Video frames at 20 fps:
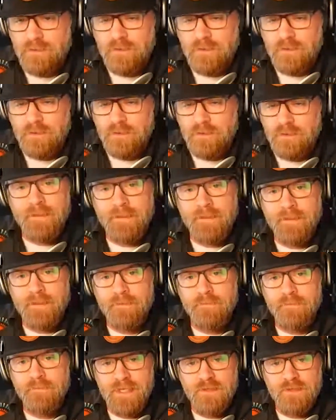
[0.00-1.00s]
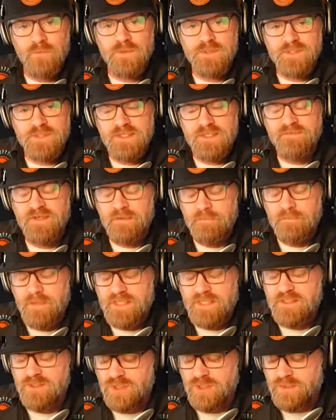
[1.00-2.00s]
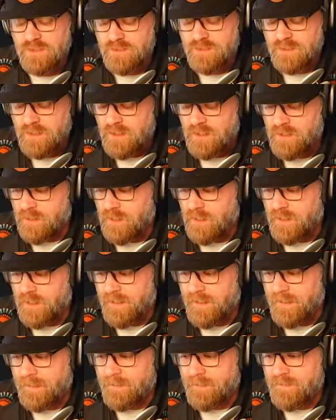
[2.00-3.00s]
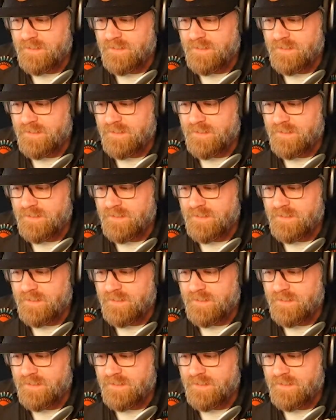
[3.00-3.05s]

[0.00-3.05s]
sending and receiving messages.